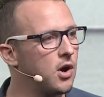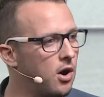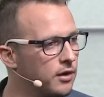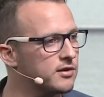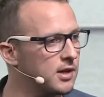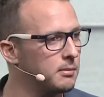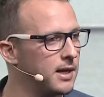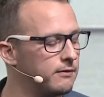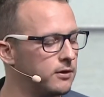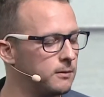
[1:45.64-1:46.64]
on some
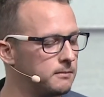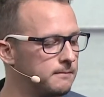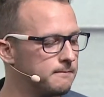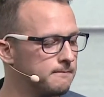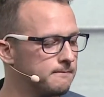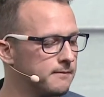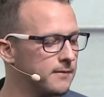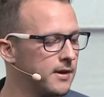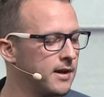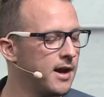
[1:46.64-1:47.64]
level.
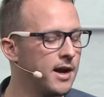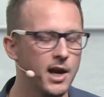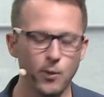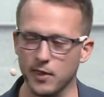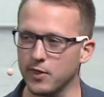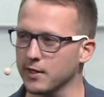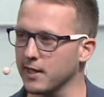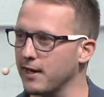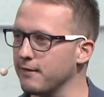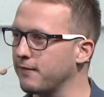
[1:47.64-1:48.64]
Now, one thing that
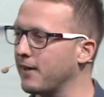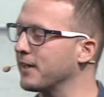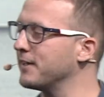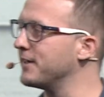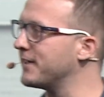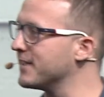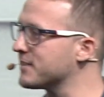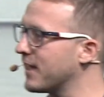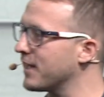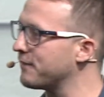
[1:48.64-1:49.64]
I find is
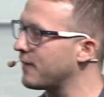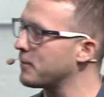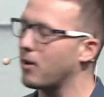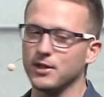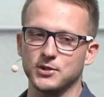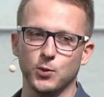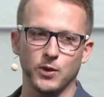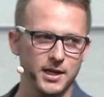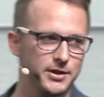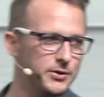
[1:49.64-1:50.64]
that if I'm asked what
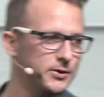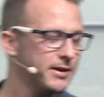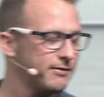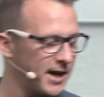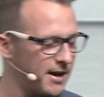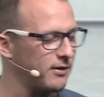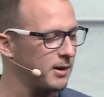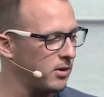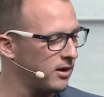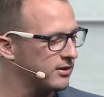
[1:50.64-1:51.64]
I do, if
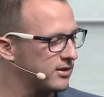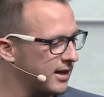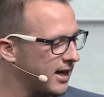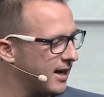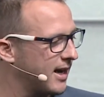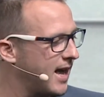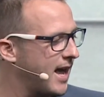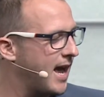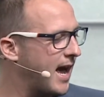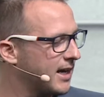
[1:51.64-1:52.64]
I'm asked,
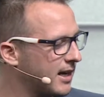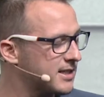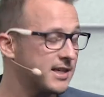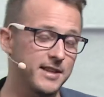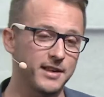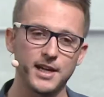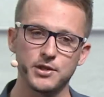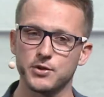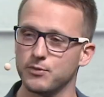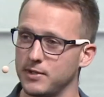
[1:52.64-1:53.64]
and I say that I
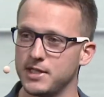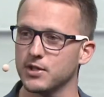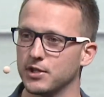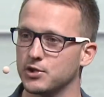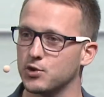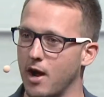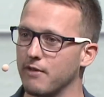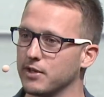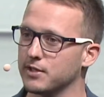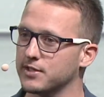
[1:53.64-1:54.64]
research
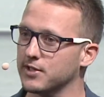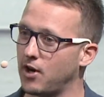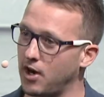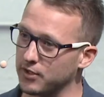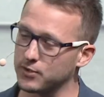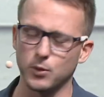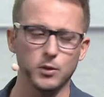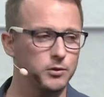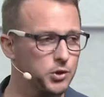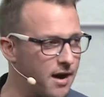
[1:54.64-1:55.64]
driverless cars
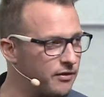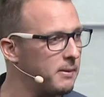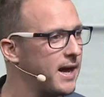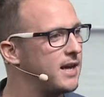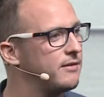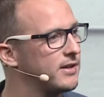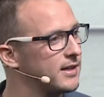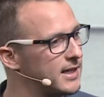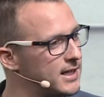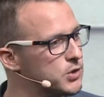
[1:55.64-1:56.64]
or driver behavior
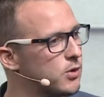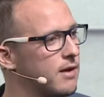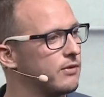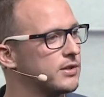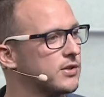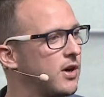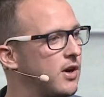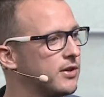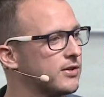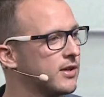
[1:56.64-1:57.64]
in driverless
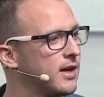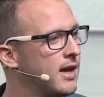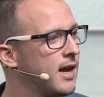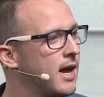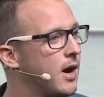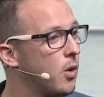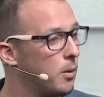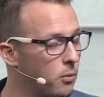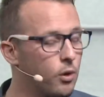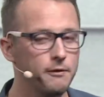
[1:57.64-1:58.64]
cars,
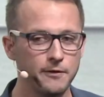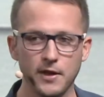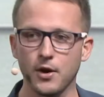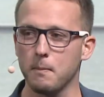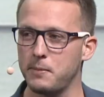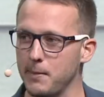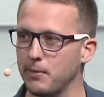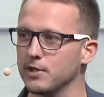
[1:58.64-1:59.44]
more often than not, people are